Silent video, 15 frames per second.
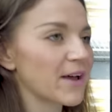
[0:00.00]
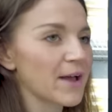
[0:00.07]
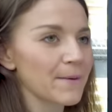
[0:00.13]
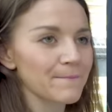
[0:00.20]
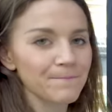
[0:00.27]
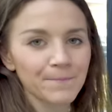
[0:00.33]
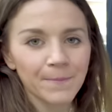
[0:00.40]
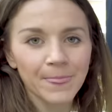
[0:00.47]

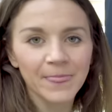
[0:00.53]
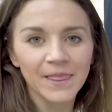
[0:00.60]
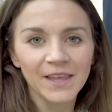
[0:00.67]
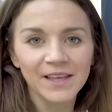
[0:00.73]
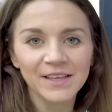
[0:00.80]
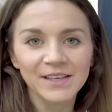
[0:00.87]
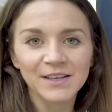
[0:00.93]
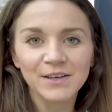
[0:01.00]
um,
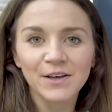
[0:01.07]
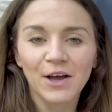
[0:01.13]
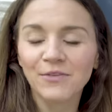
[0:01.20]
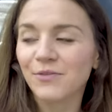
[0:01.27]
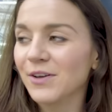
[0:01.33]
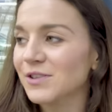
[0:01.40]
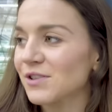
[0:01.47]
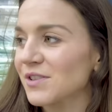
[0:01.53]

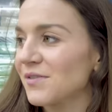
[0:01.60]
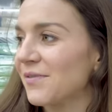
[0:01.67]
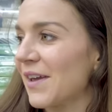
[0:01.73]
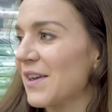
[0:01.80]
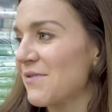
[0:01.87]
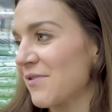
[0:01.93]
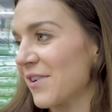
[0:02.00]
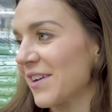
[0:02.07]
Alfonso's
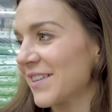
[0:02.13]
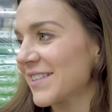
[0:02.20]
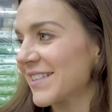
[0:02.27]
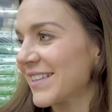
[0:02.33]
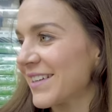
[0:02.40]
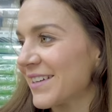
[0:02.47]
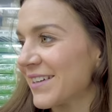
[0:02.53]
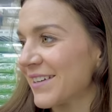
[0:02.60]
favorite.
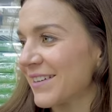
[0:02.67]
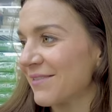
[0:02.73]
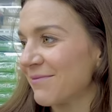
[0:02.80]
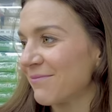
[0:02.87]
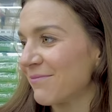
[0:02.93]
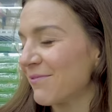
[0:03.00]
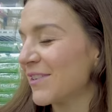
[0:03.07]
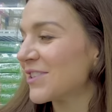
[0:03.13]

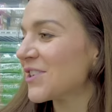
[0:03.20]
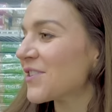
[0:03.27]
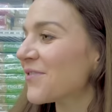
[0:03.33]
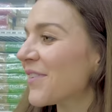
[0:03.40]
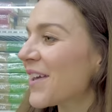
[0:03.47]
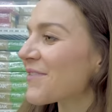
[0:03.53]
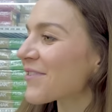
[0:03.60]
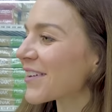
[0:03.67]
What's your
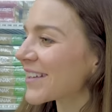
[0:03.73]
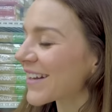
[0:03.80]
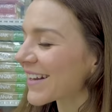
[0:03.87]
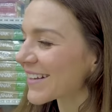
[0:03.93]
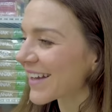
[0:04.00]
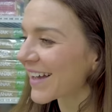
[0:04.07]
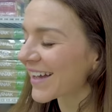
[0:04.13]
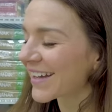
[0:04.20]
favorite
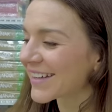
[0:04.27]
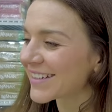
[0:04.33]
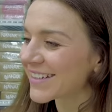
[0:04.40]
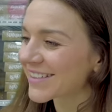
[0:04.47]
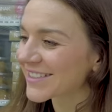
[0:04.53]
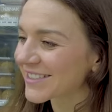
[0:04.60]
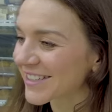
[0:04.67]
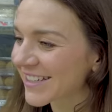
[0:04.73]
uh,
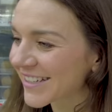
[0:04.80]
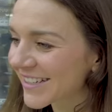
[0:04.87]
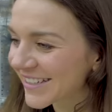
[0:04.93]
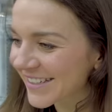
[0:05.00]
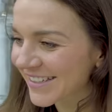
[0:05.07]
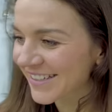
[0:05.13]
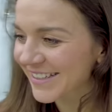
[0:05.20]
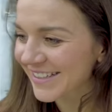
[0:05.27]
Indian drink?
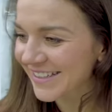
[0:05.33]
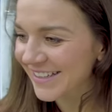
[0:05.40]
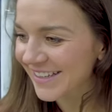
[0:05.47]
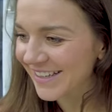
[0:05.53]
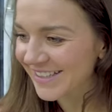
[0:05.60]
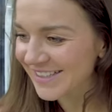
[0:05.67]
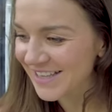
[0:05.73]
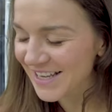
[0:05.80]

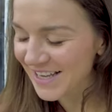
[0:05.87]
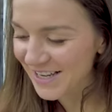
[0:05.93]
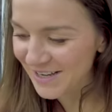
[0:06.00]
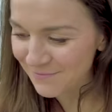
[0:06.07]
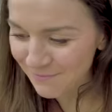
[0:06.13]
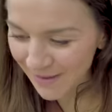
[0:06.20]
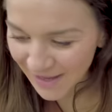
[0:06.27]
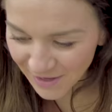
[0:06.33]
It's the
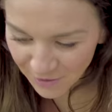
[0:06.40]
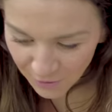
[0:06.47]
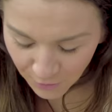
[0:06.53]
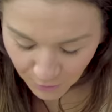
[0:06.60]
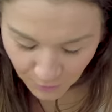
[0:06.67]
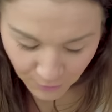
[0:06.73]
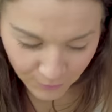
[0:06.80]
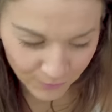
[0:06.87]
uh,
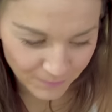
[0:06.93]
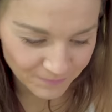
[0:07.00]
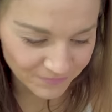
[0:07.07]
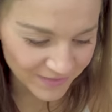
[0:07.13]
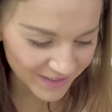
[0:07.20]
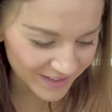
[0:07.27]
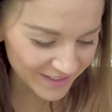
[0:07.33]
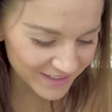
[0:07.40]
mango,
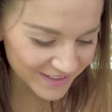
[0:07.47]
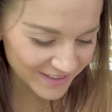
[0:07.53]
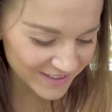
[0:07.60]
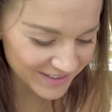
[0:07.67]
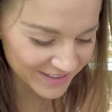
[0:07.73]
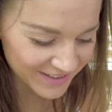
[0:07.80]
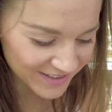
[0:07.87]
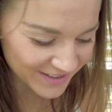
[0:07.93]

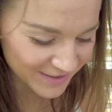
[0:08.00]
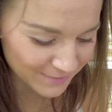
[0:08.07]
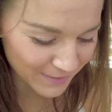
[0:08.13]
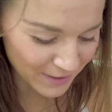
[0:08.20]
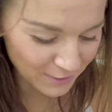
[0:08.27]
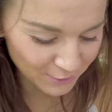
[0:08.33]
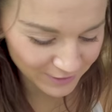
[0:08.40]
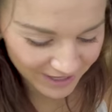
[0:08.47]

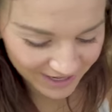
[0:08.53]
mango